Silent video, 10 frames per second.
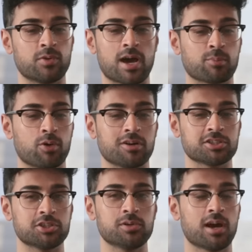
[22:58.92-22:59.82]
Random
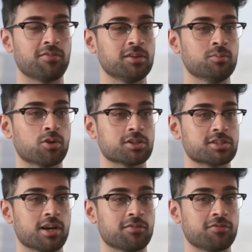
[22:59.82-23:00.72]
question: Do you have any more
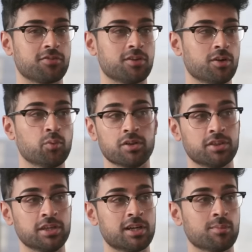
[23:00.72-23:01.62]
stuff with Yeat